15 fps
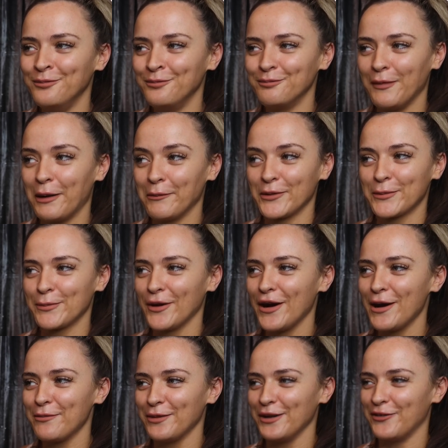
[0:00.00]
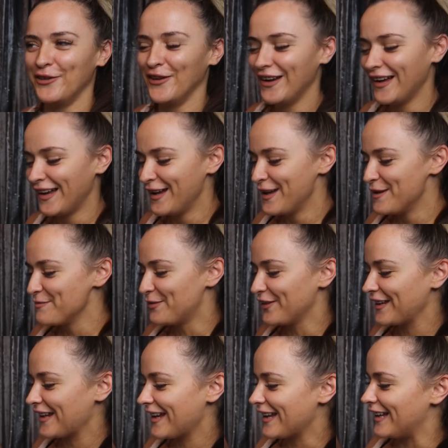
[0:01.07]
Mum's put up with.
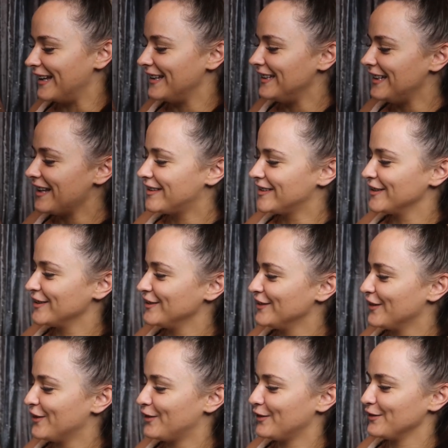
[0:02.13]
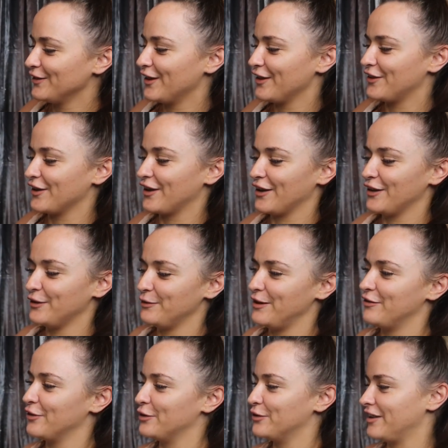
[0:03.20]
But yeah, listen on the go
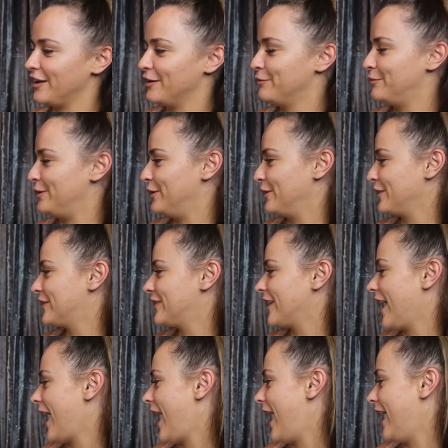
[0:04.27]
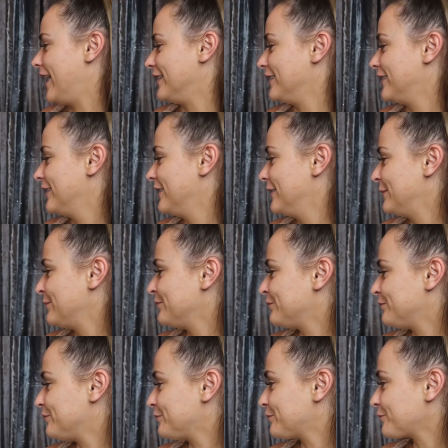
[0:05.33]
with audiobooks. And
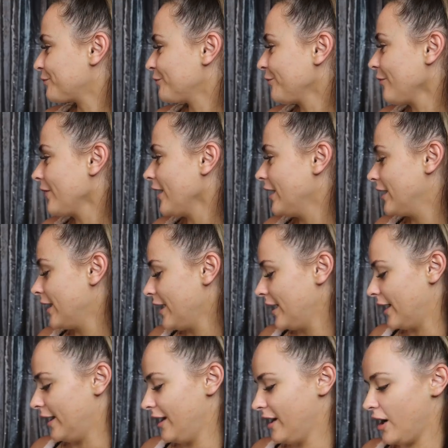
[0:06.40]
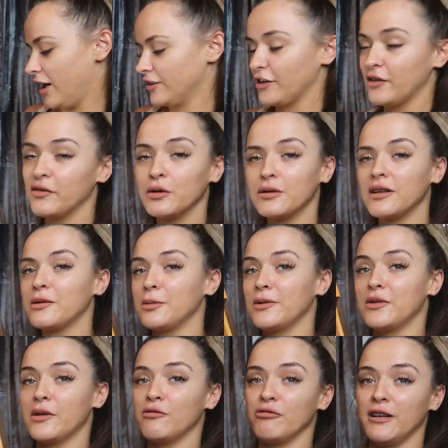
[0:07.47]
yeah, I just thought this
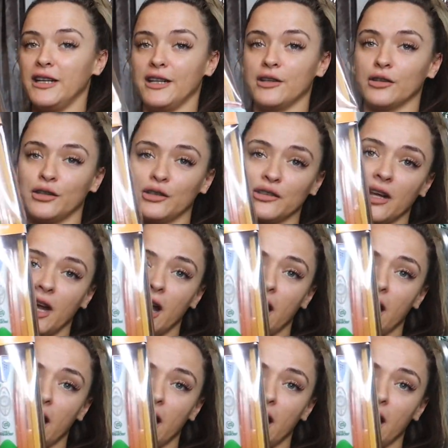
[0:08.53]
was really good.